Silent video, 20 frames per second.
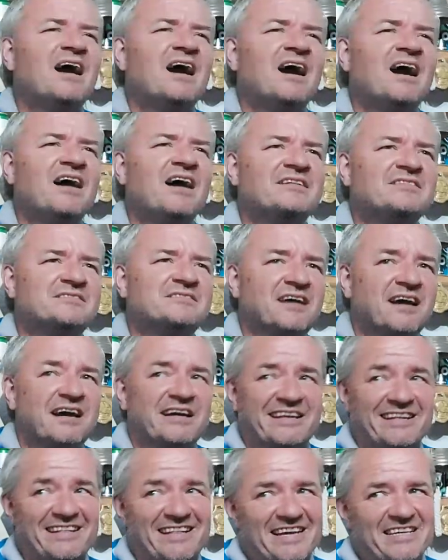and
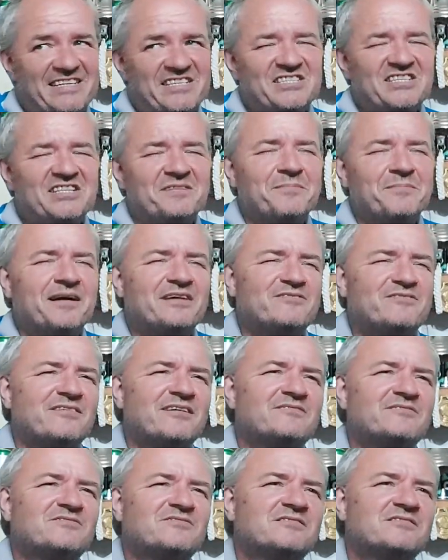any ladies in the
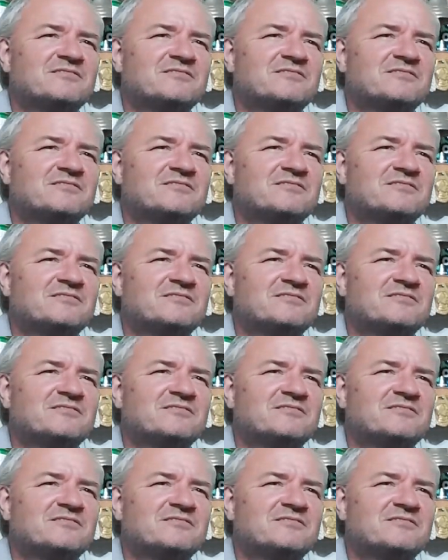background.